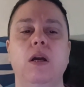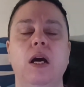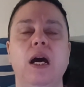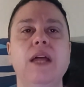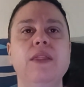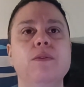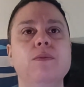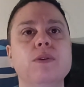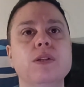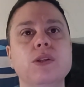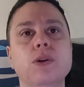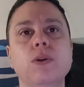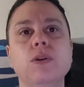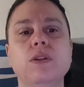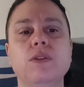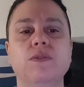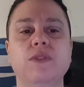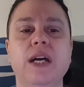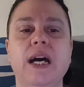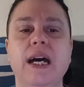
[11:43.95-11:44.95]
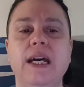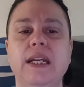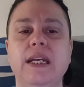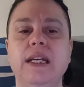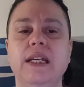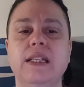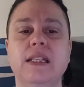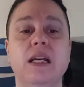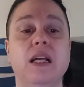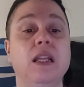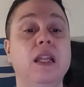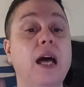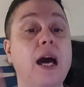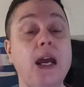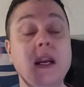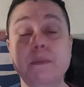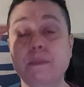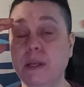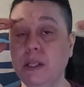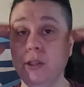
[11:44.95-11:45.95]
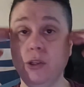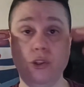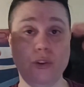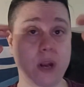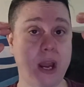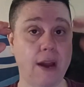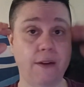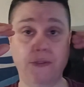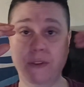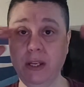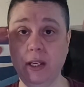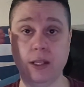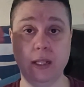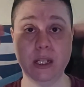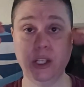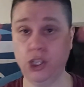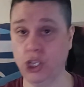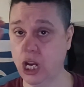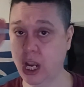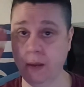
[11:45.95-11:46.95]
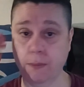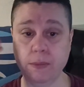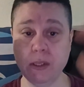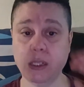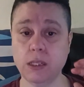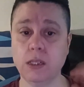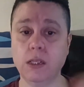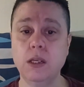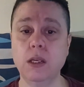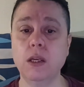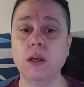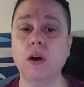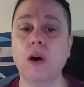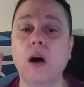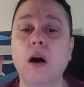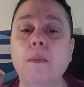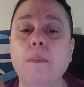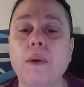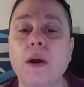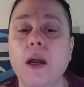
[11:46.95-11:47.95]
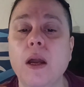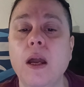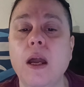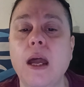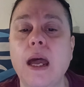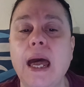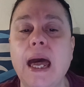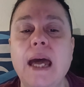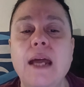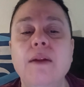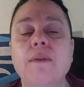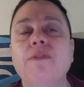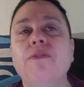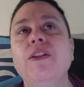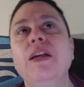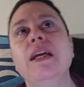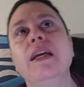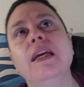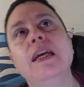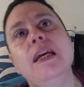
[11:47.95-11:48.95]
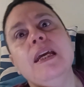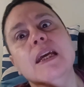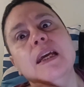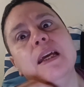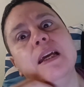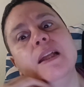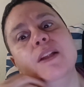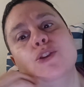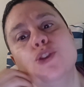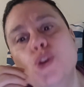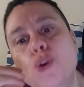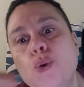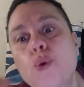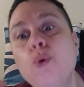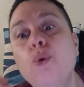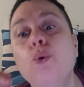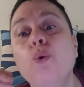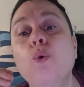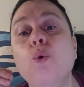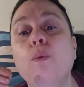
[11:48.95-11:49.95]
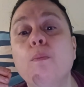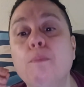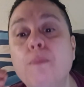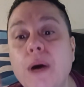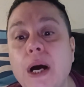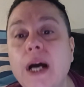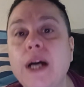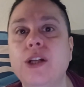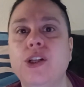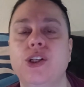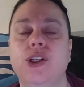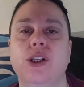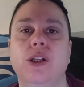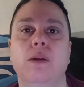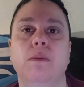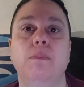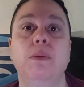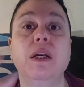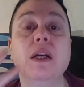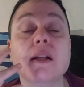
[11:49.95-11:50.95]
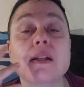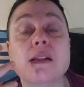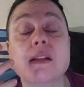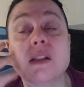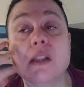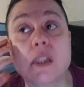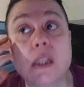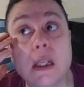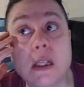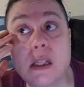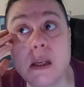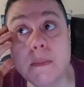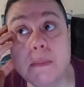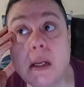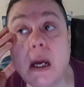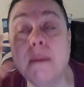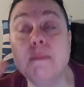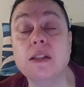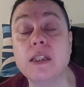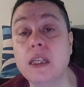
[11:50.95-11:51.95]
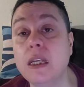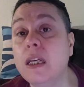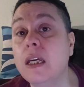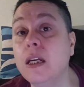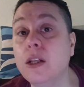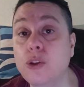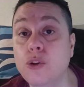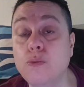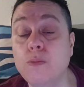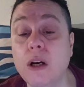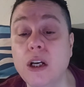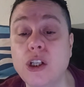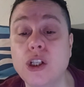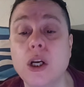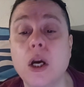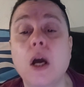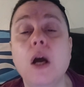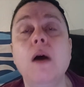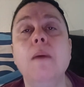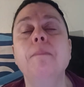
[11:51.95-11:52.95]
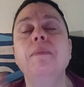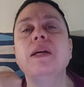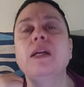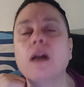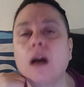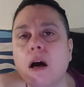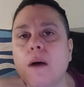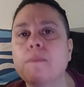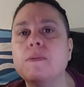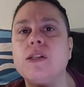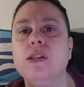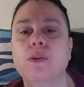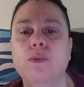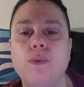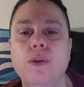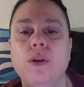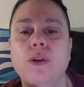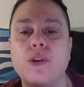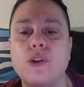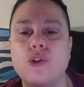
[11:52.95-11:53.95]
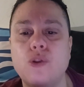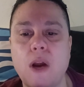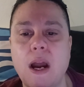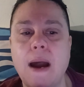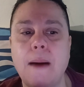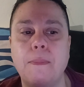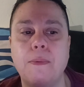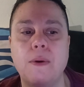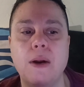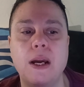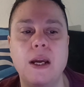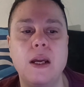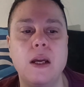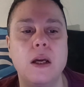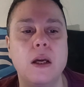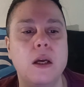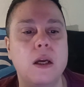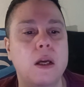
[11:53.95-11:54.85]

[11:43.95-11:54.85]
And the result of that is a lot of mental traffic that jams you up and thinking too much, because sometimes thinking too much becomes the real trap, right?